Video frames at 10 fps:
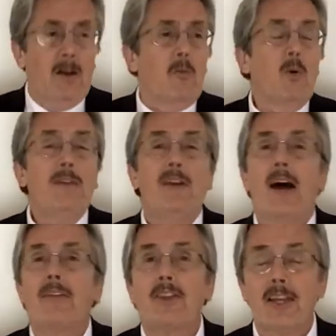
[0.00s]
We've
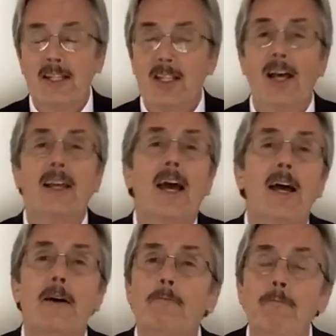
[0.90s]
got things like
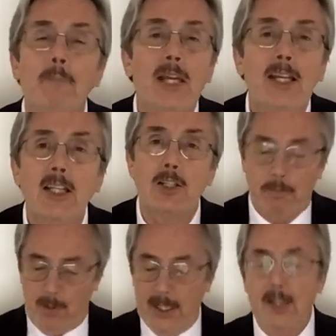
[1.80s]
mini
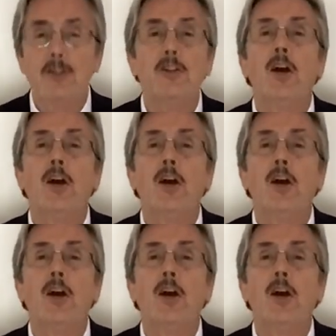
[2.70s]
splits,